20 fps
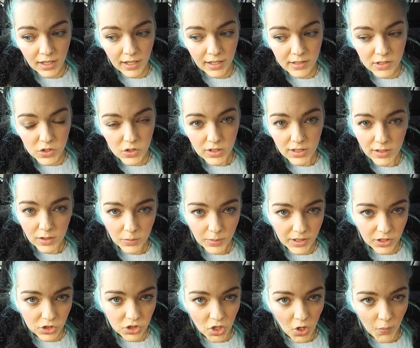and do a little
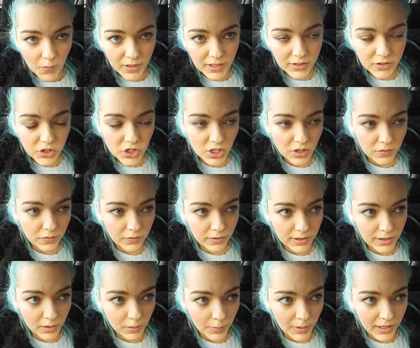bit of shopping and chill for
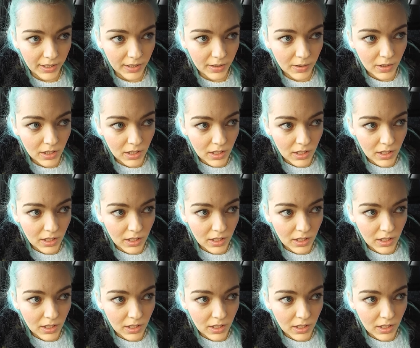a little bit,